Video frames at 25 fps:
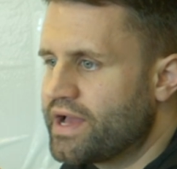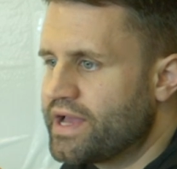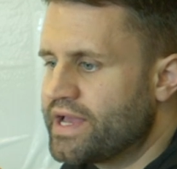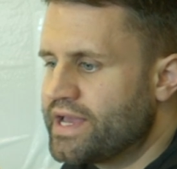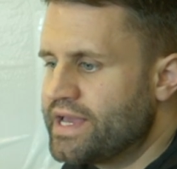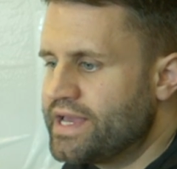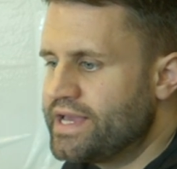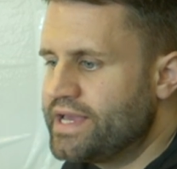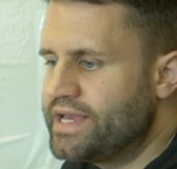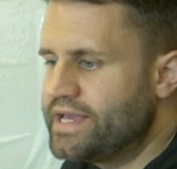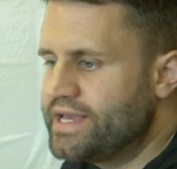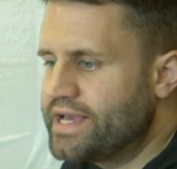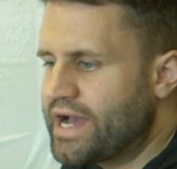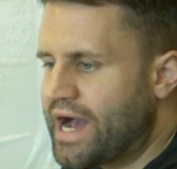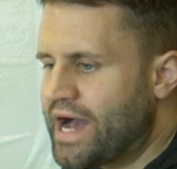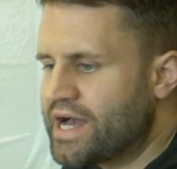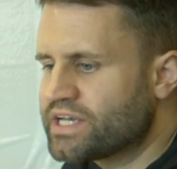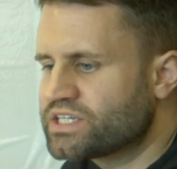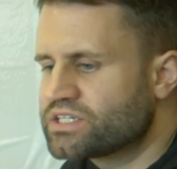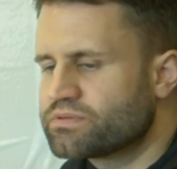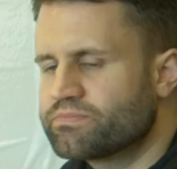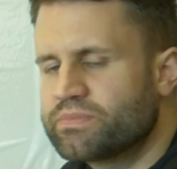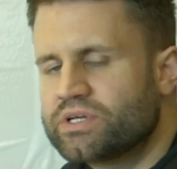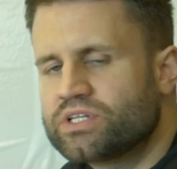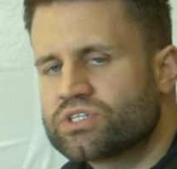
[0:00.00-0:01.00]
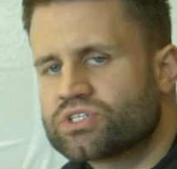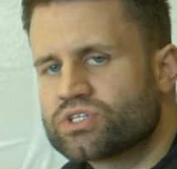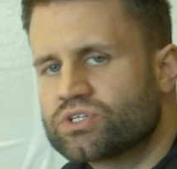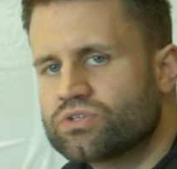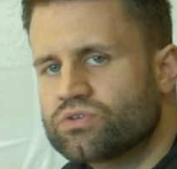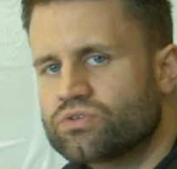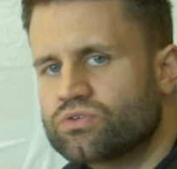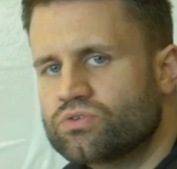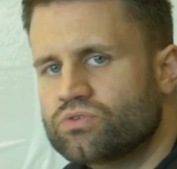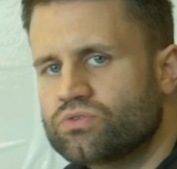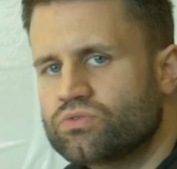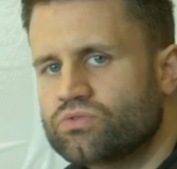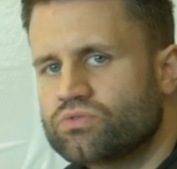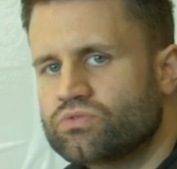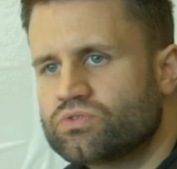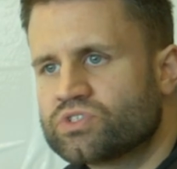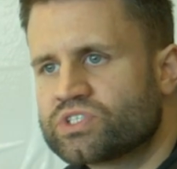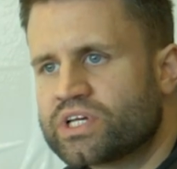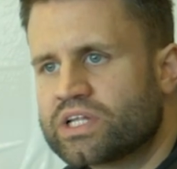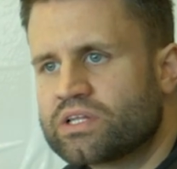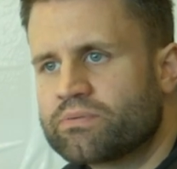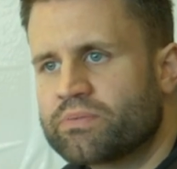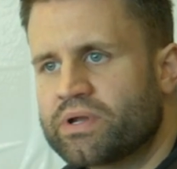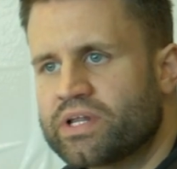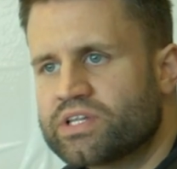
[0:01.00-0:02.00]
He asked me to
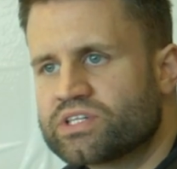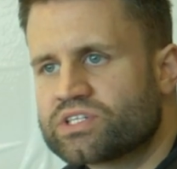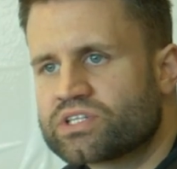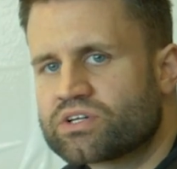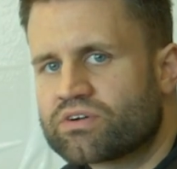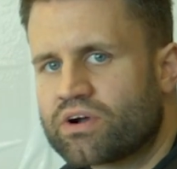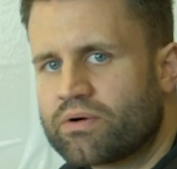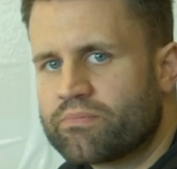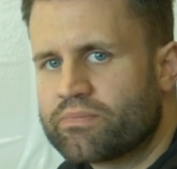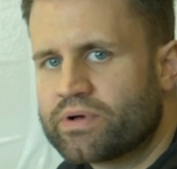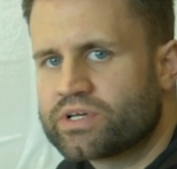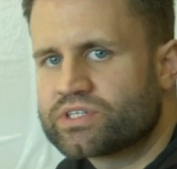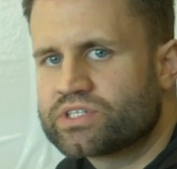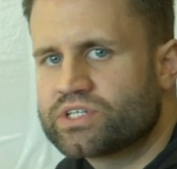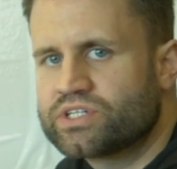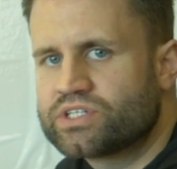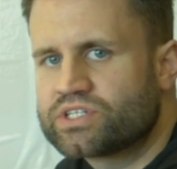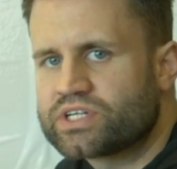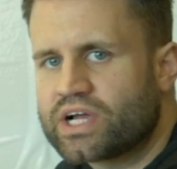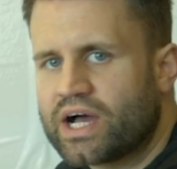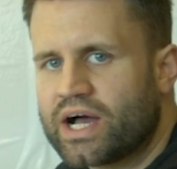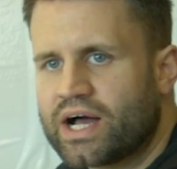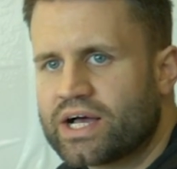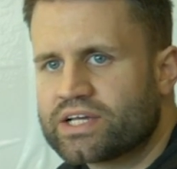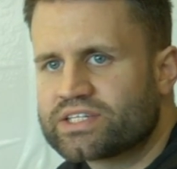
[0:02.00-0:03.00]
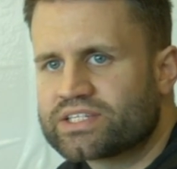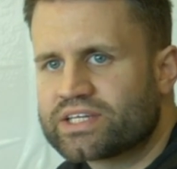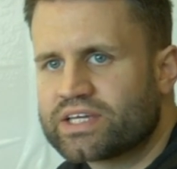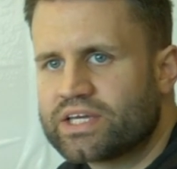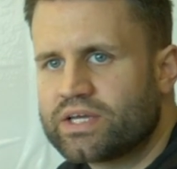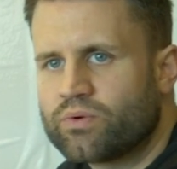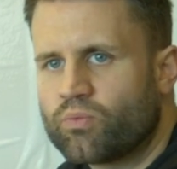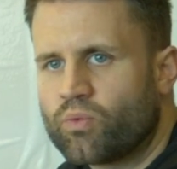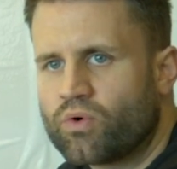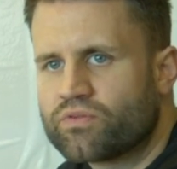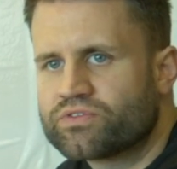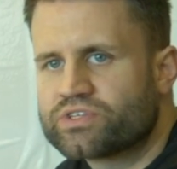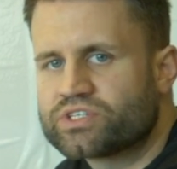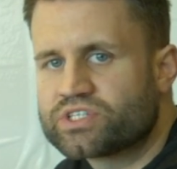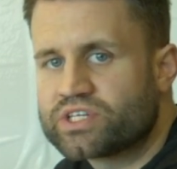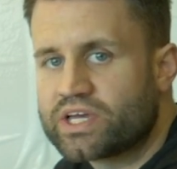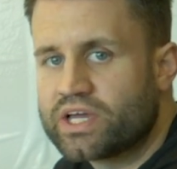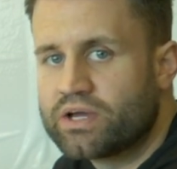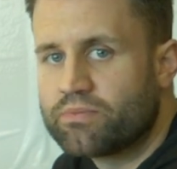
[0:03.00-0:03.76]
send him an Instagram message as he wanted to